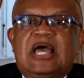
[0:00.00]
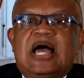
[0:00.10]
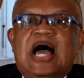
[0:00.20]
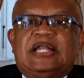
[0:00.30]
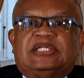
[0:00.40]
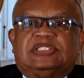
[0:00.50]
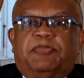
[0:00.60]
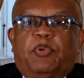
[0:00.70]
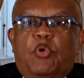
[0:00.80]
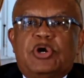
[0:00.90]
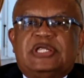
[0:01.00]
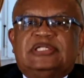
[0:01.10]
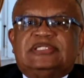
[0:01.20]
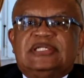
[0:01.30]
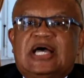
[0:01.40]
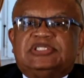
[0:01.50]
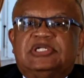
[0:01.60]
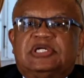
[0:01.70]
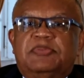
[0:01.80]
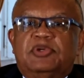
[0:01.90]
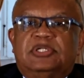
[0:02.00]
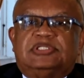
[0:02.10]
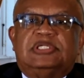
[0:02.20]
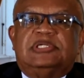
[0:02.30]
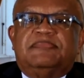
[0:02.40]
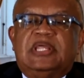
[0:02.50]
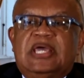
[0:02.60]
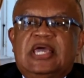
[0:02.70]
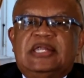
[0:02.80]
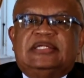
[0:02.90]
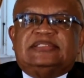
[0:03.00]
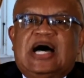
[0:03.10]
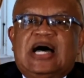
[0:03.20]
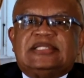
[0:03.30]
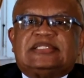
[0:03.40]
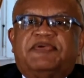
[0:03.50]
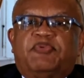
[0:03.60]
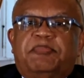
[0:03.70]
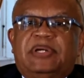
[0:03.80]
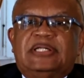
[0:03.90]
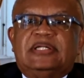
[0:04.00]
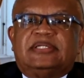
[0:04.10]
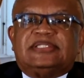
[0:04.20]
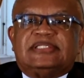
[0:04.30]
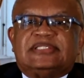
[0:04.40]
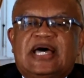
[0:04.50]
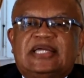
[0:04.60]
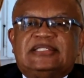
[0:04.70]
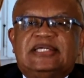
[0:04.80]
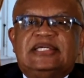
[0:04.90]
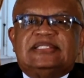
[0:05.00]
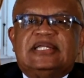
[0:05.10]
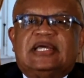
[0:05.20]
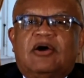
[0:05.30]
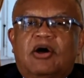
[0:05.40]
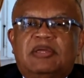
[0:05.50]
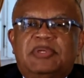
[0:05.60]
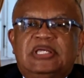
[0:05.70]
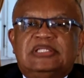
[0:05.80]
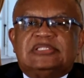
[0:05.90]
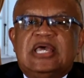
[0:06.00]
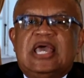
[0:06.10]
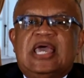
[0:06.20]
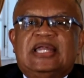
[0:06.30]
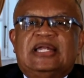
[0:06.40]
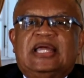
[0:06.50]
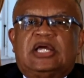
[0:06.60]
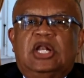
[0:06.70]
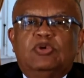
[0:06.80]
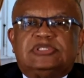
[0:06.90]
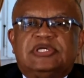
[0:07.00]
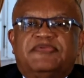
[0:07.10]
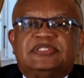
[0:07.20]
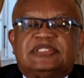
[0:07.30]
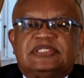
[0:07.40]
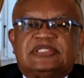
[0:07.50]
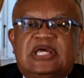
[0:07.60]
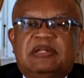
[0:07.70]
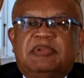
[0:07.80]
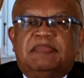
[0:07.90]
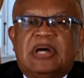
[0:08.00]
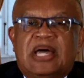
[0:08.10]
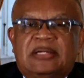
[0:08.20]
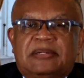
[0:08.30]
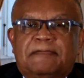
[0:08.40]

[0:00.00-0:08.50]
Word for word: and to support the international community in the task of rebuilding our societies and economies in an inclusive and sustainable manner.